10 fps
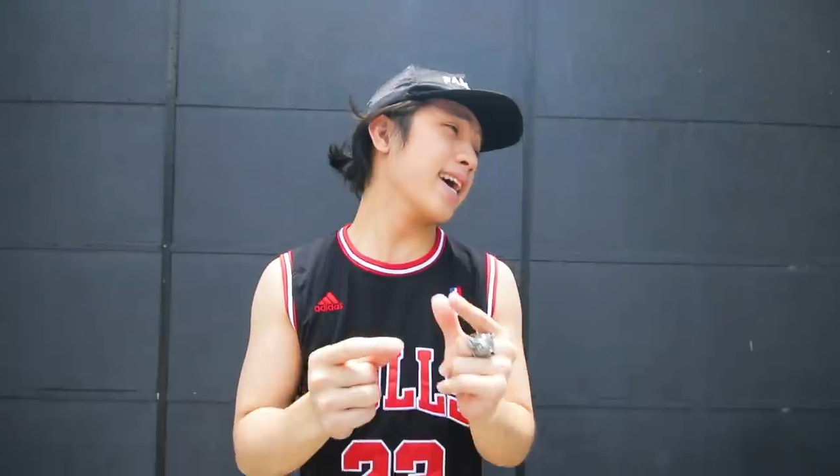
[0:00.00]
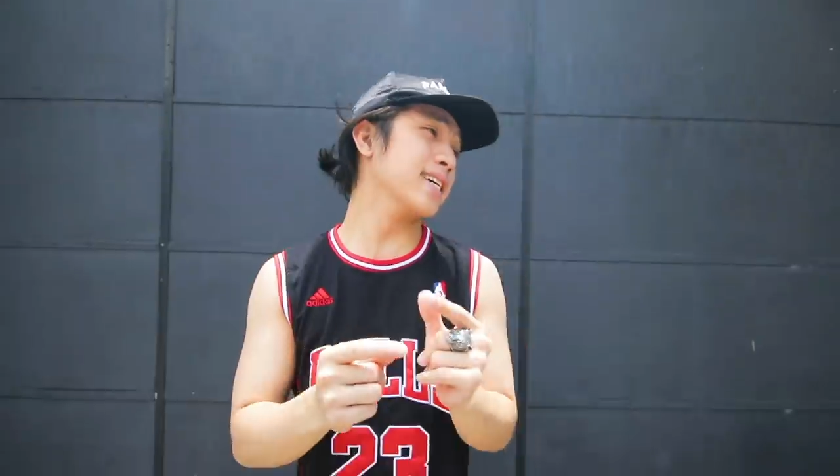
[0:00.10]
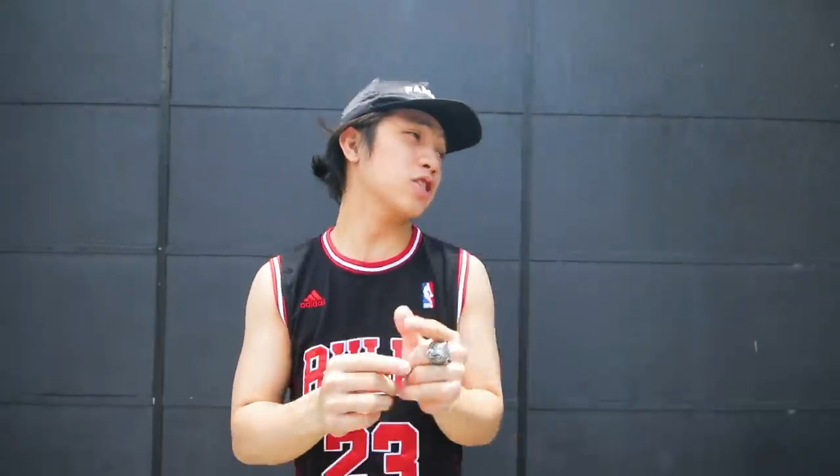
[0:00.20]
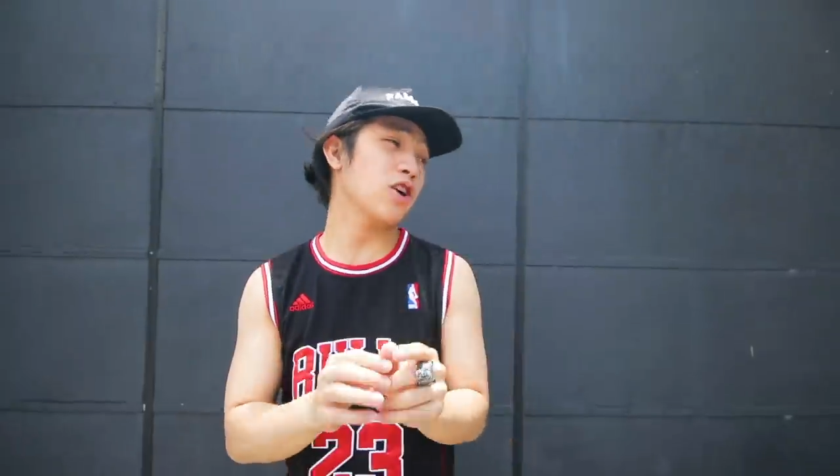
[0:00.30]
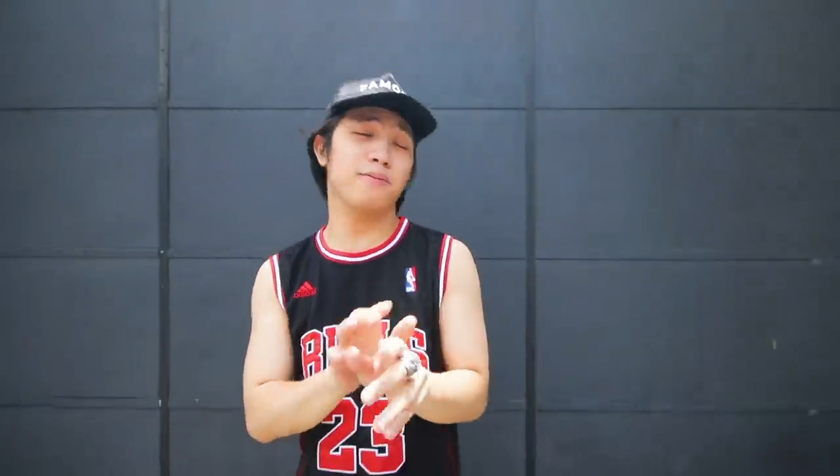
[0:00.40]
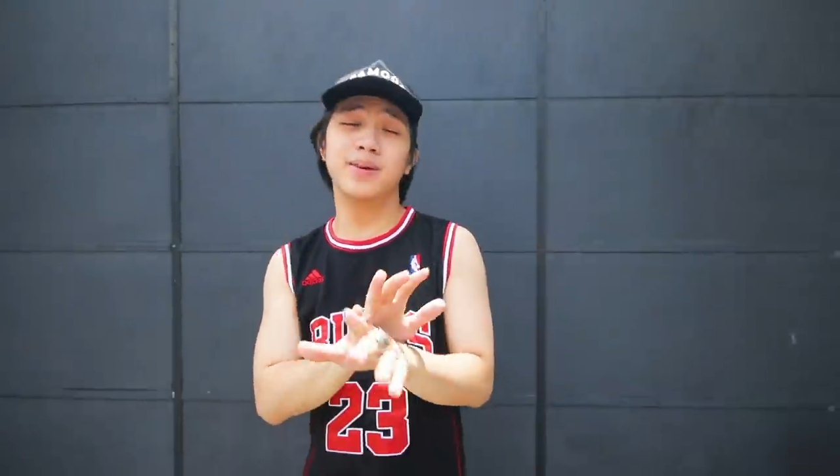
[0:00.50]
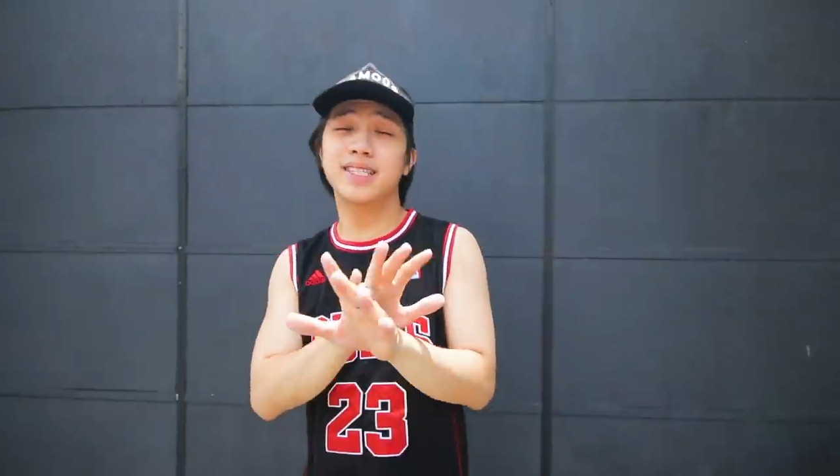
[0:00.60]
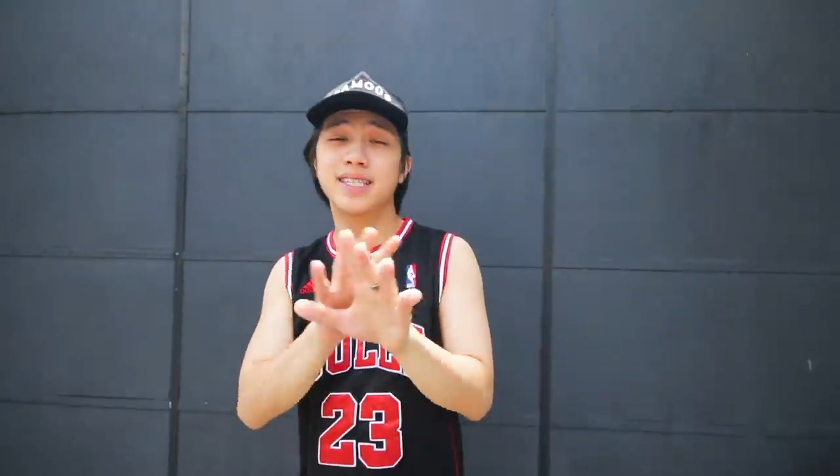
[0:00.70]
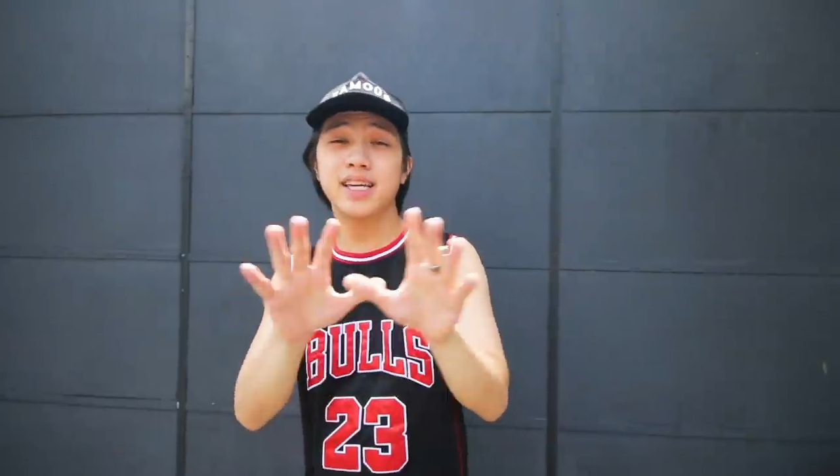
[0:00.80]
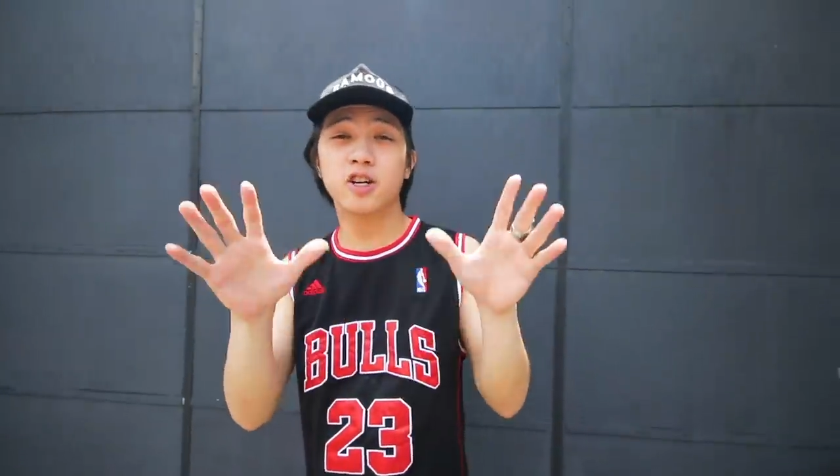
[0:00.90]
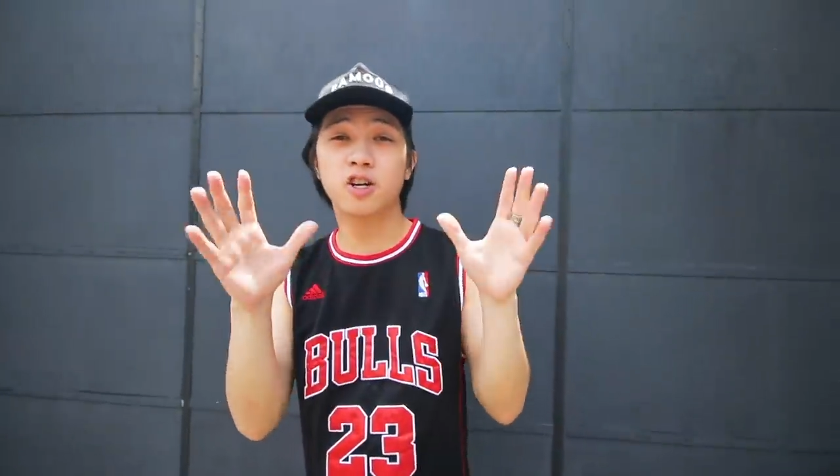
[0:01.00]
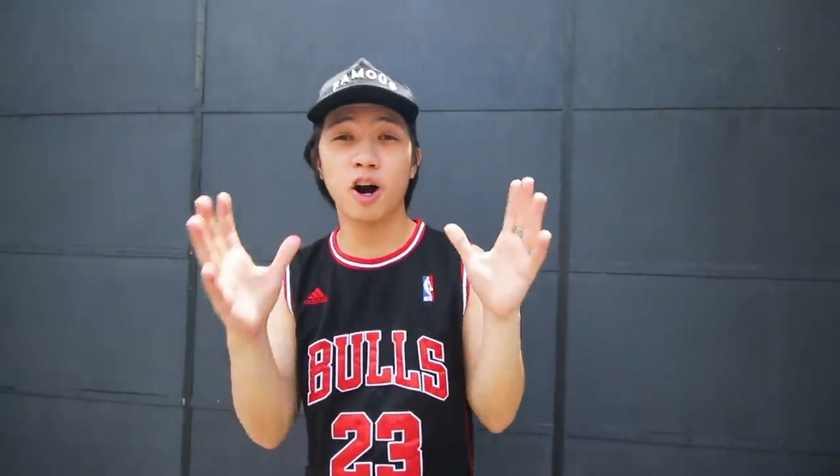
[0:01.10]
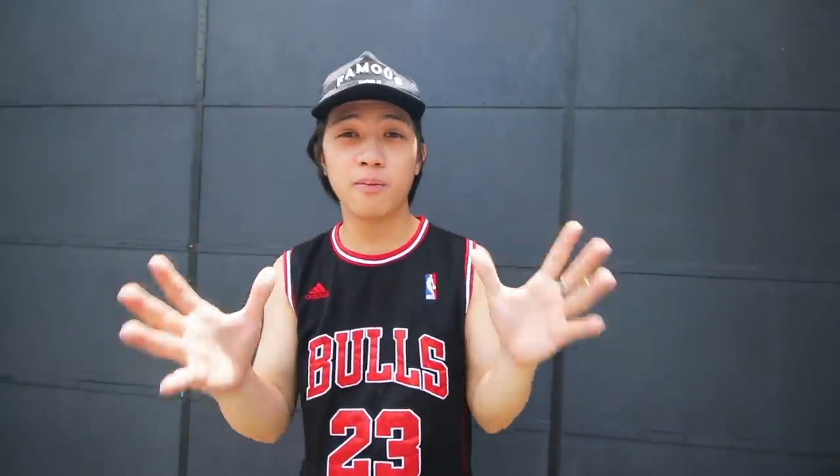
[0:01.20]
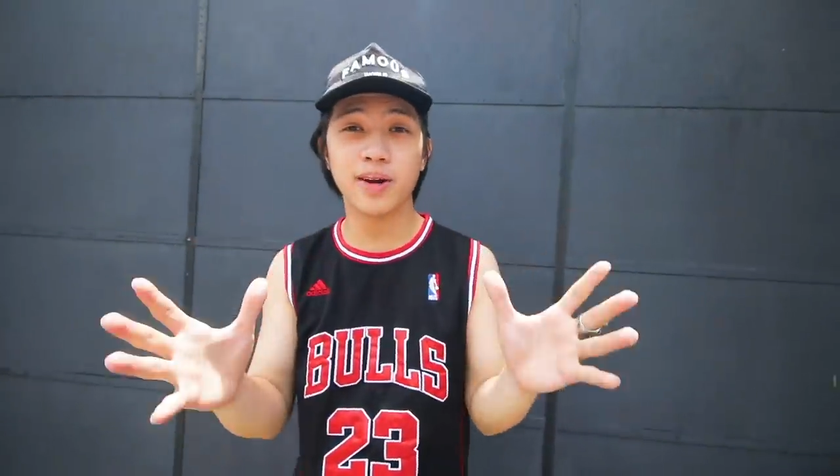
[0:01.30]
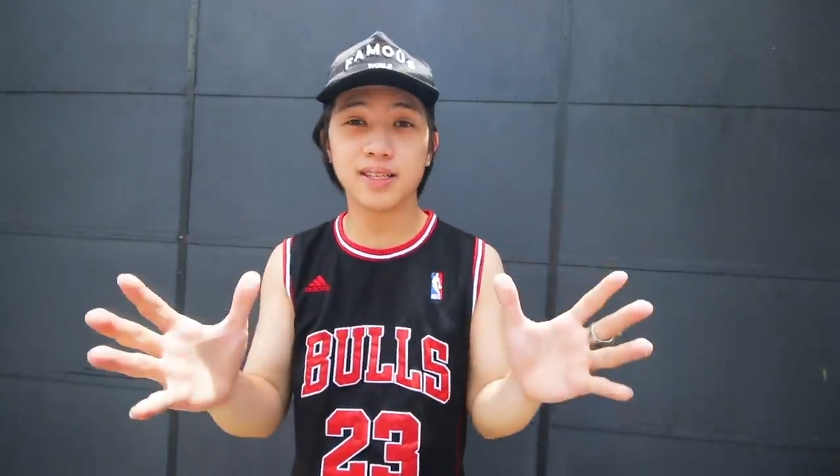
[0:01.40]
guys, so I've been seeing your
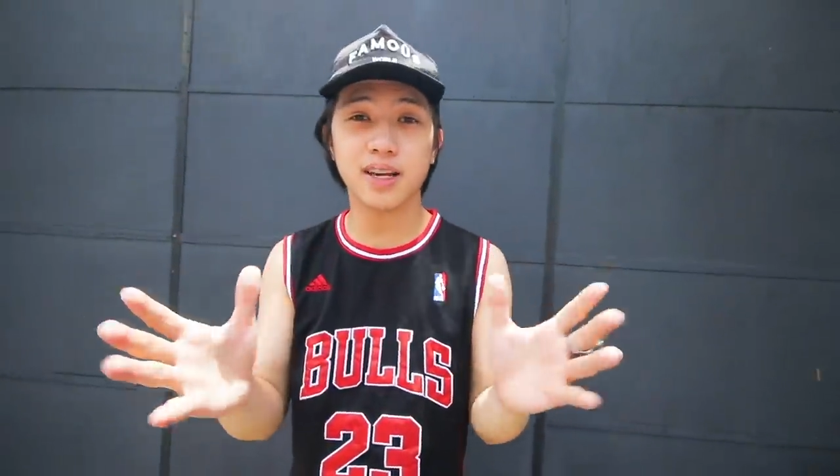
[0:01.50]
comments